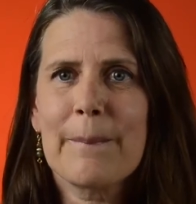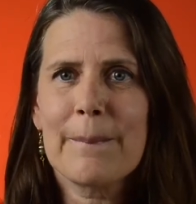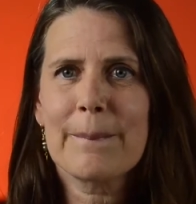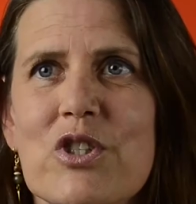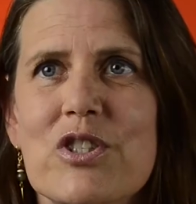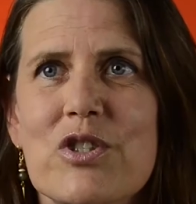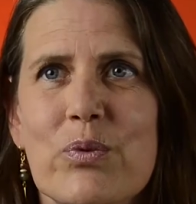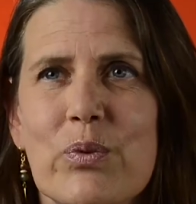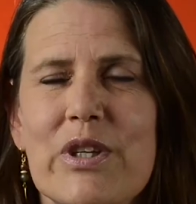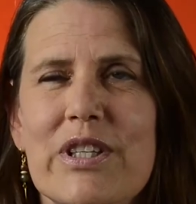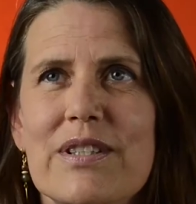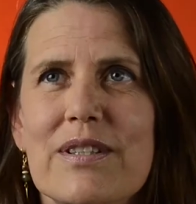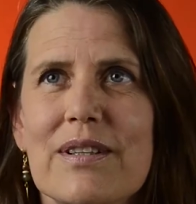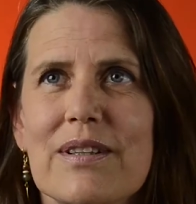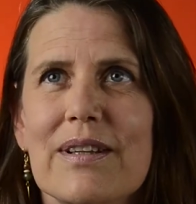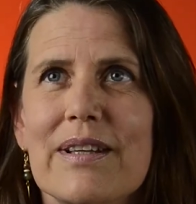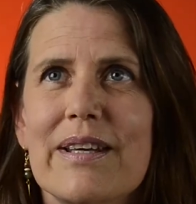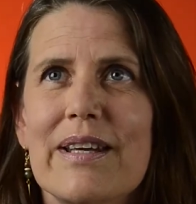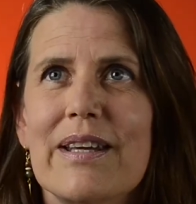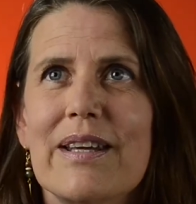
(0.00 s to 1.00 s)
Just
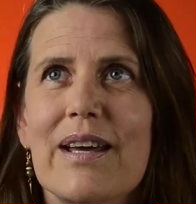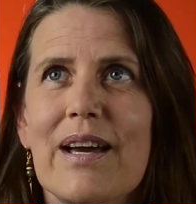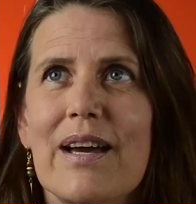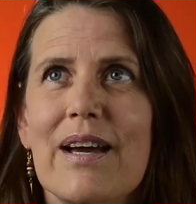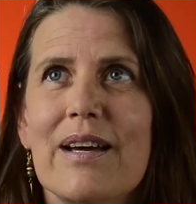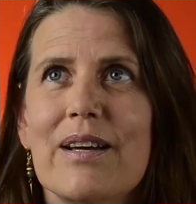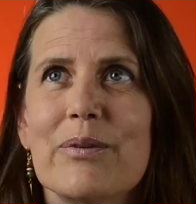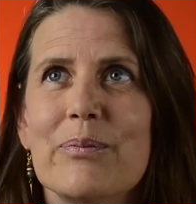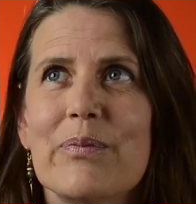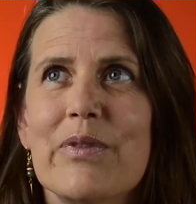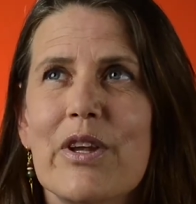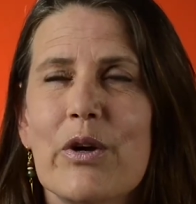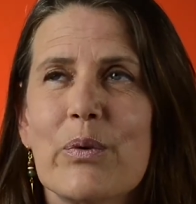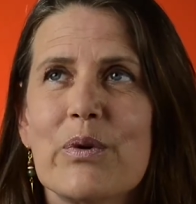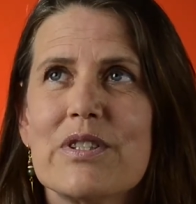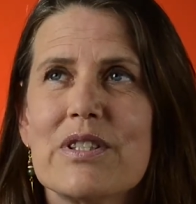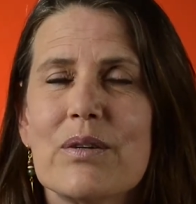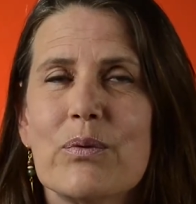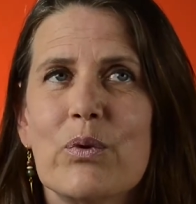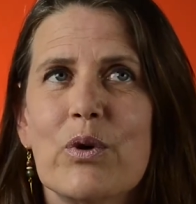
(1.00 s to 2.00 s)
recently, there
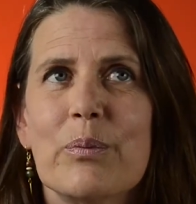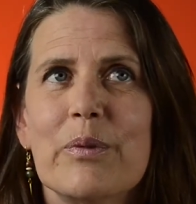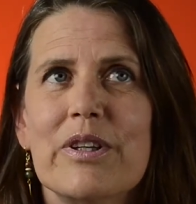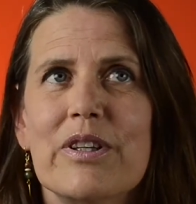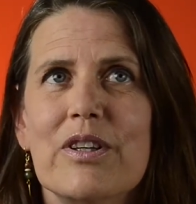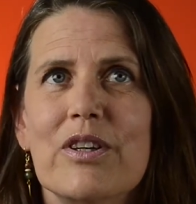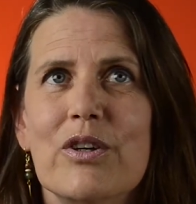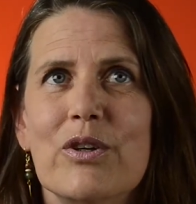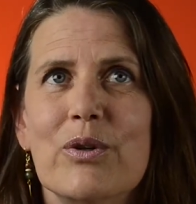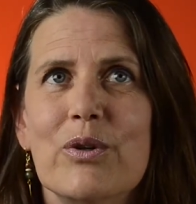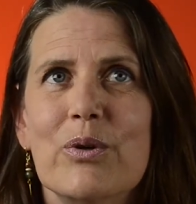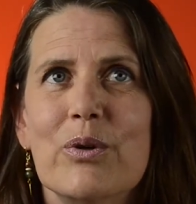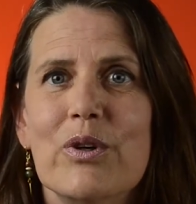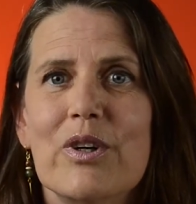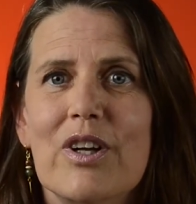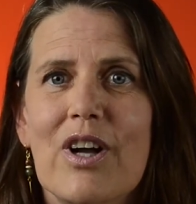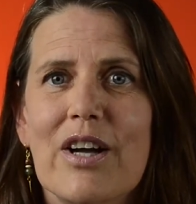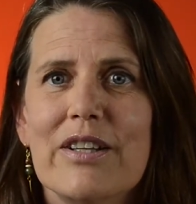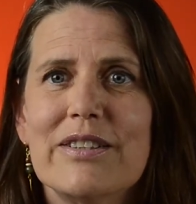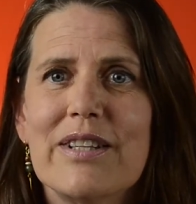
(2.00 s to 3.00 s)
was a woman who
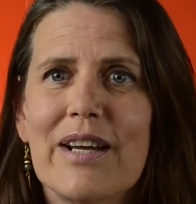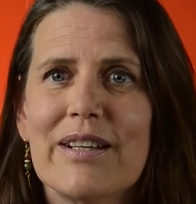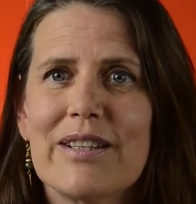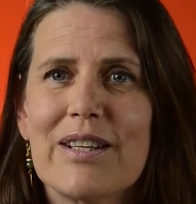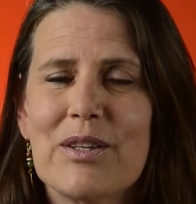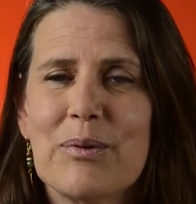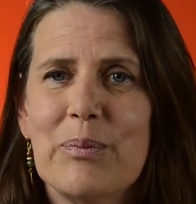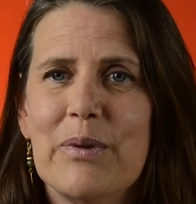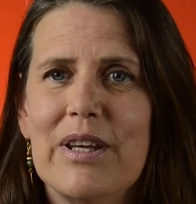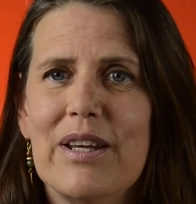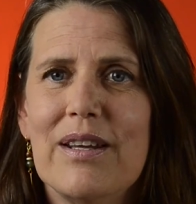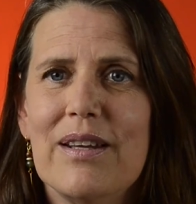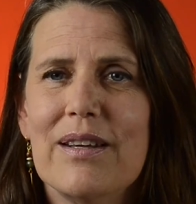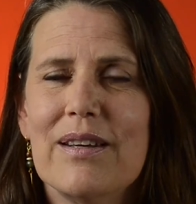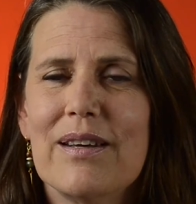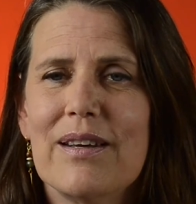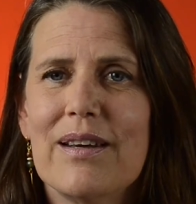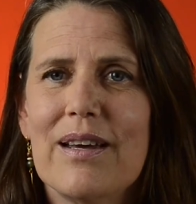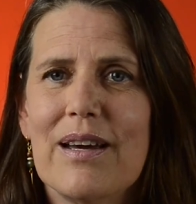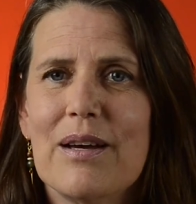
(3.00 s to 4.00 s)
contacted
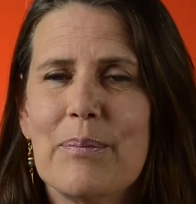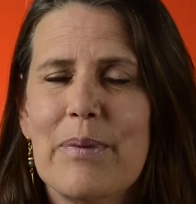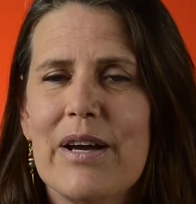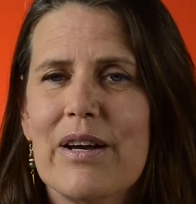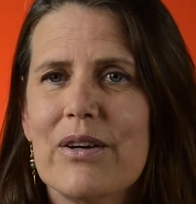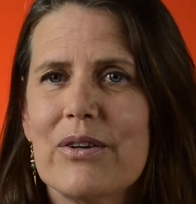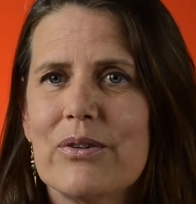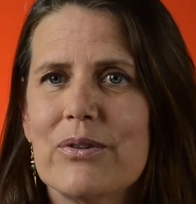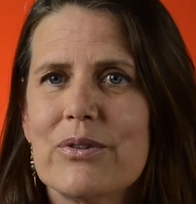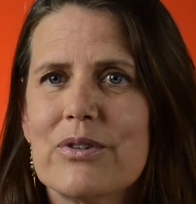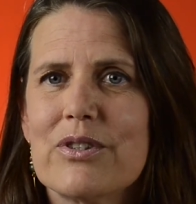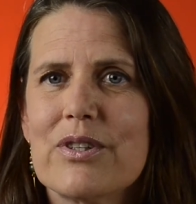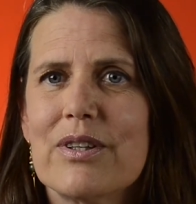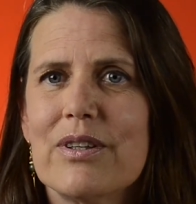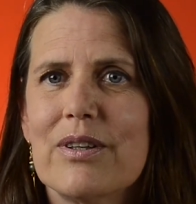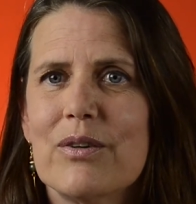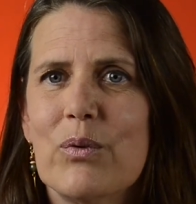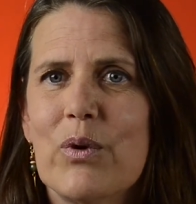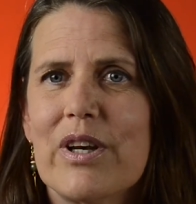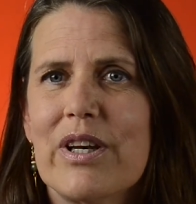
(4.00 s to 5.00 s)
me about
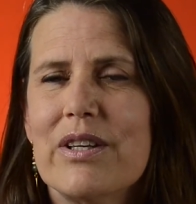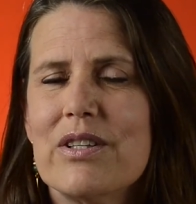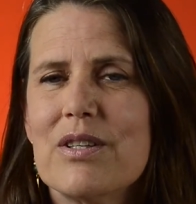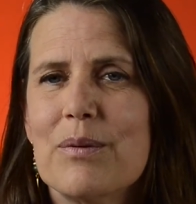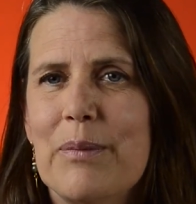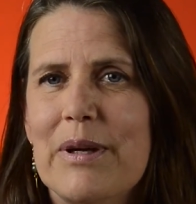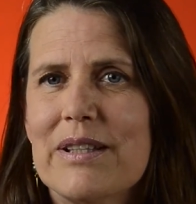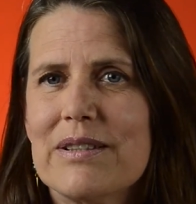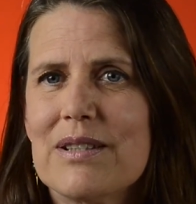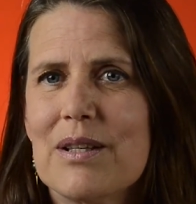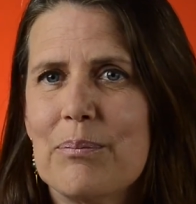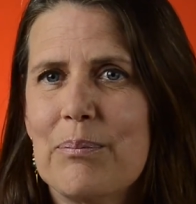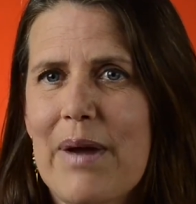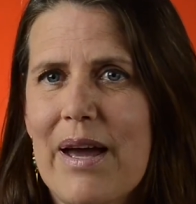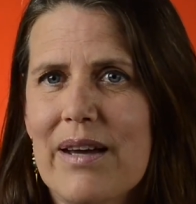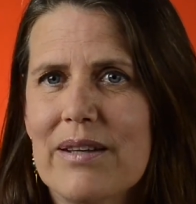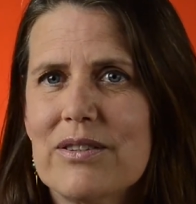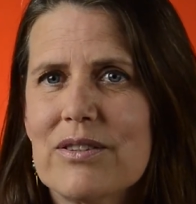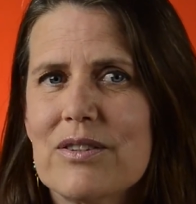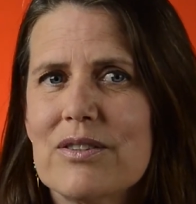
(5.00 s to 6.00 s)
wanting to make some
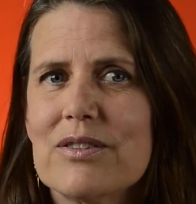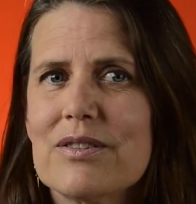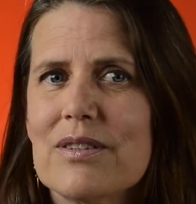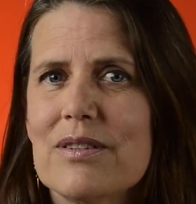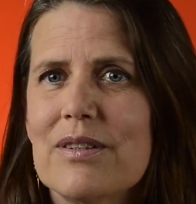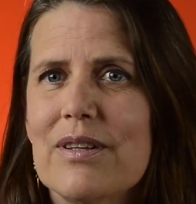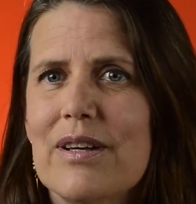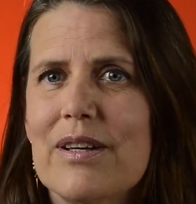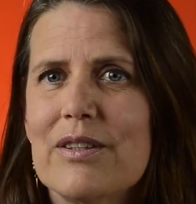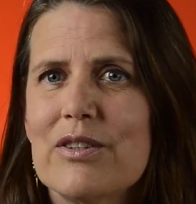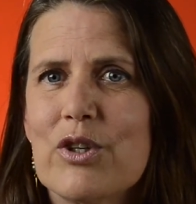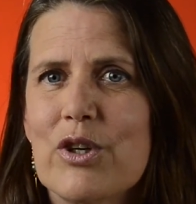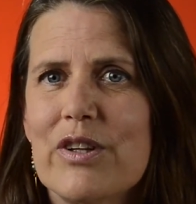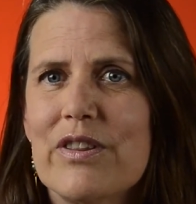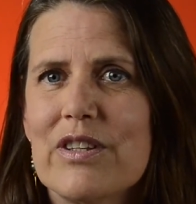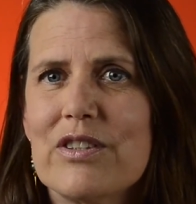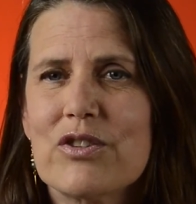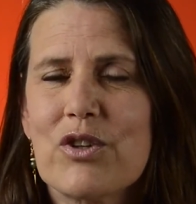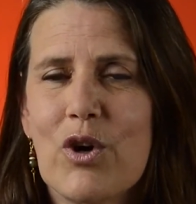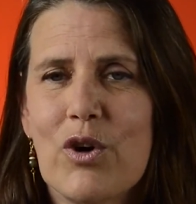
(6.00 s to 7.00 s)
masks
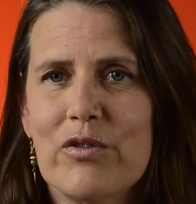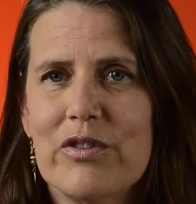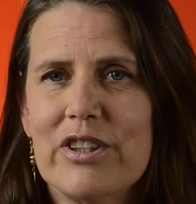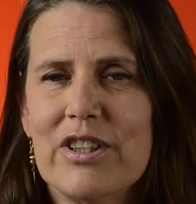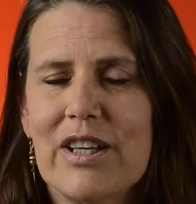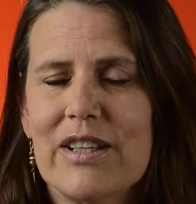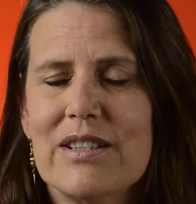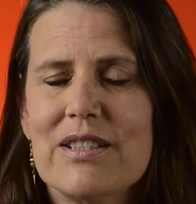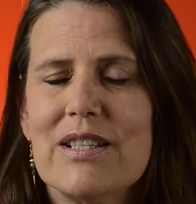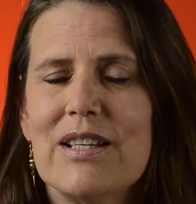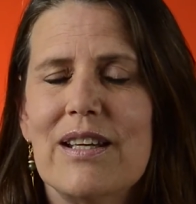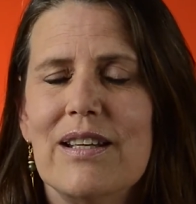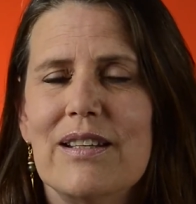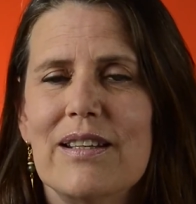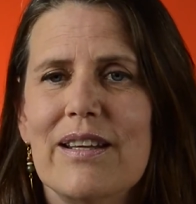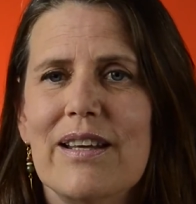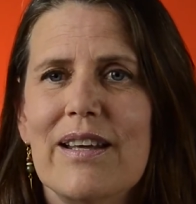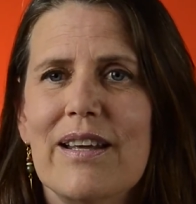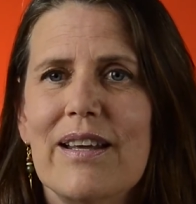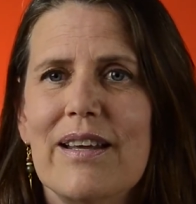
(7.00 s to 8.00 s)
during this COVID-19